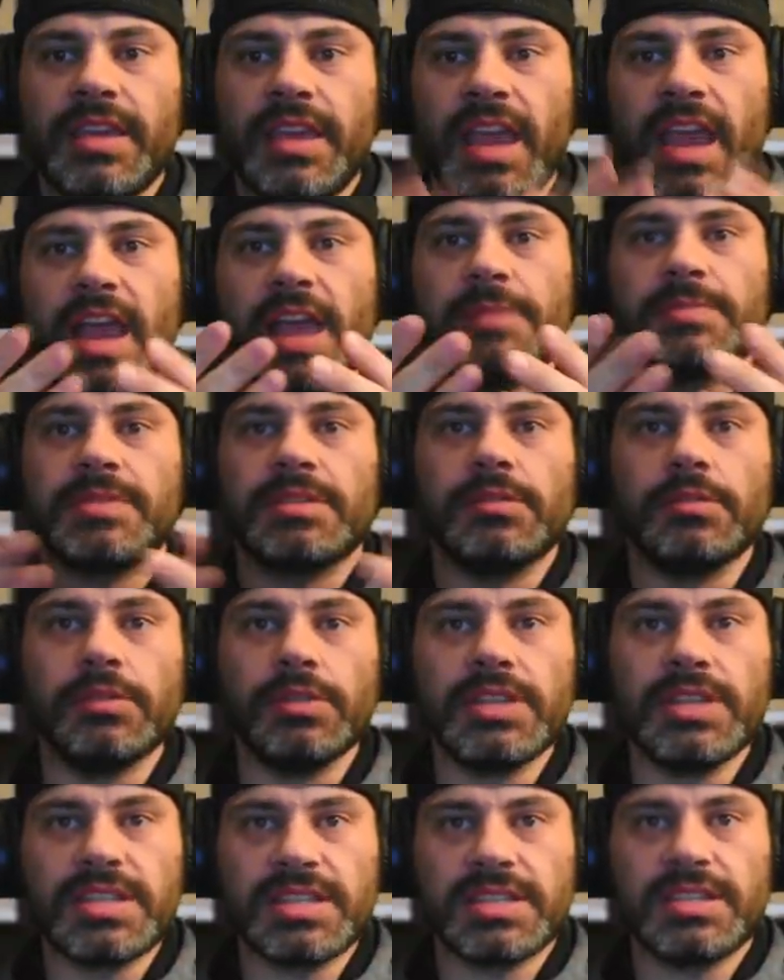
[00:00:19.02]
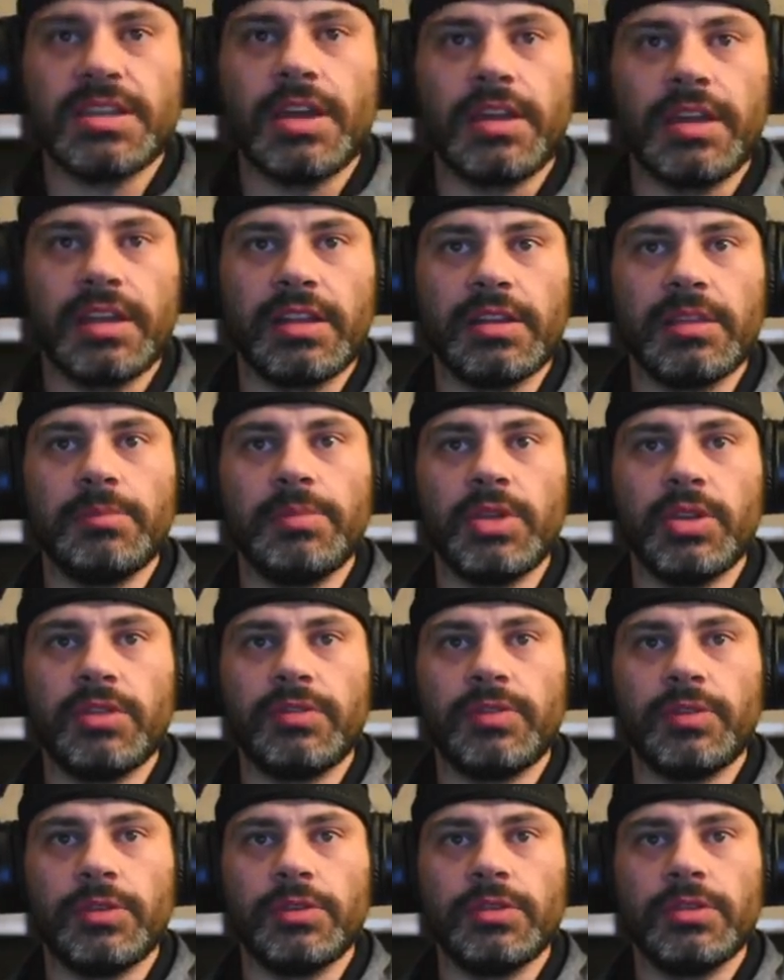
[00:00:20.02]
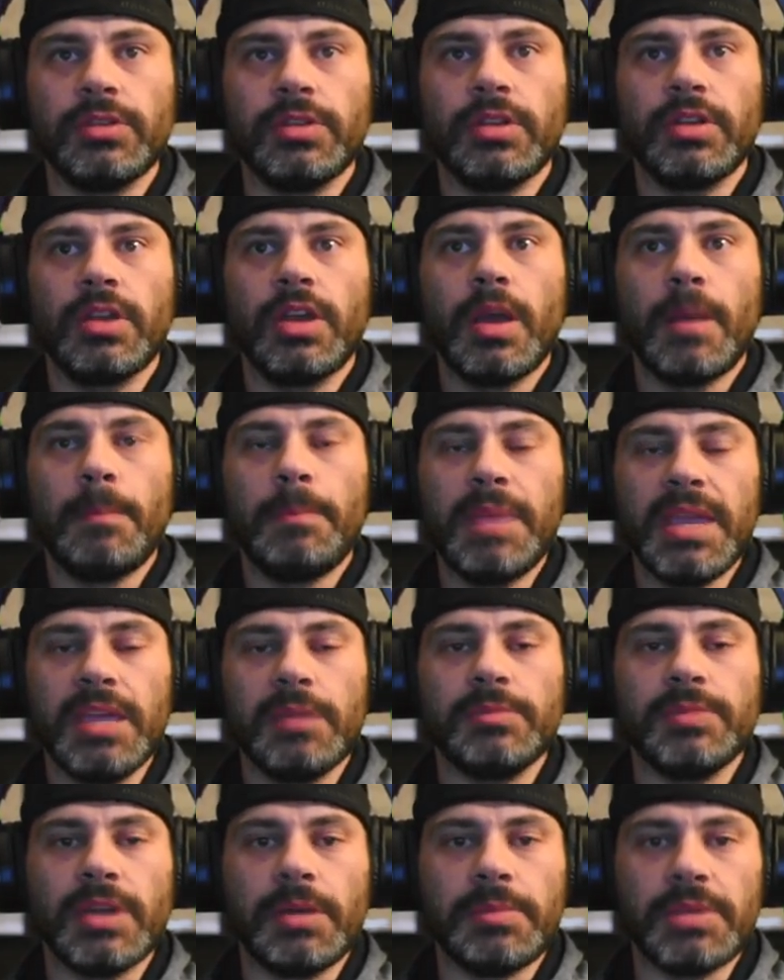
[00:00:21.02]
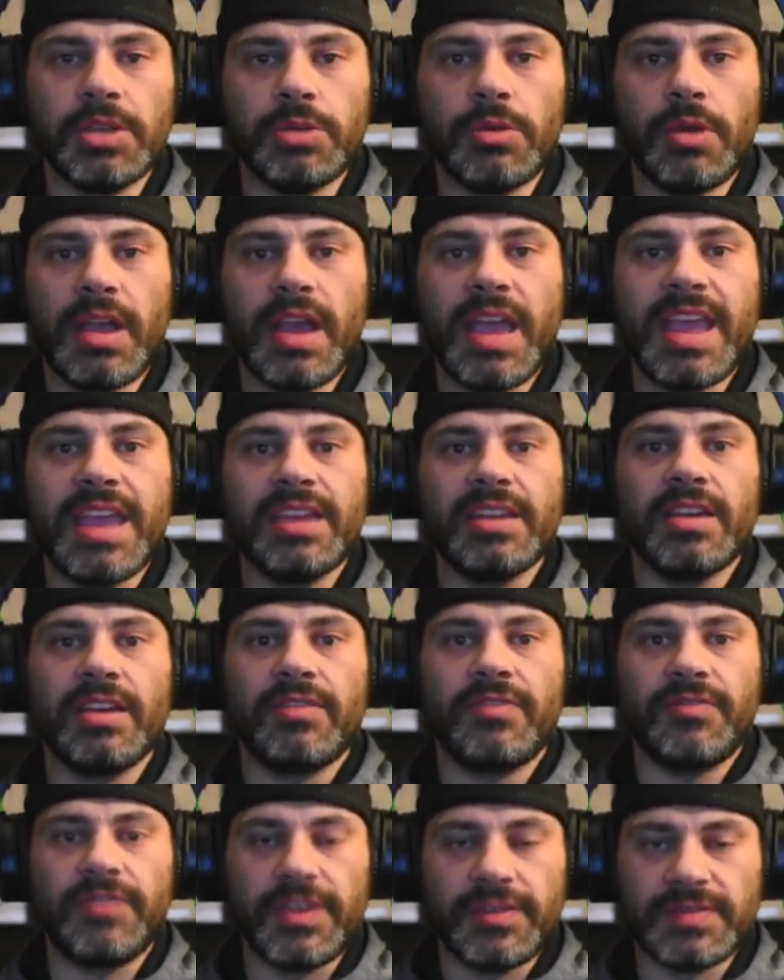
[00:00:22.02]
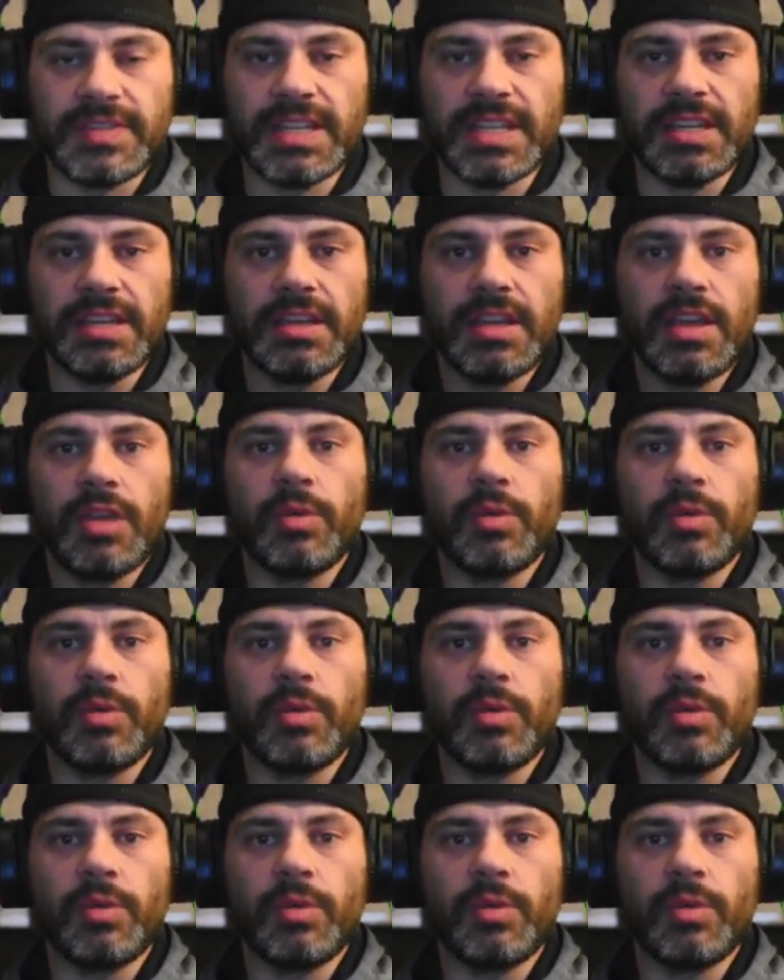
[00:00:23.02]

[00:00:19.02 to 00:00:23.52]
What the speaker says: absolutely stunningly beautiful BMW 850. We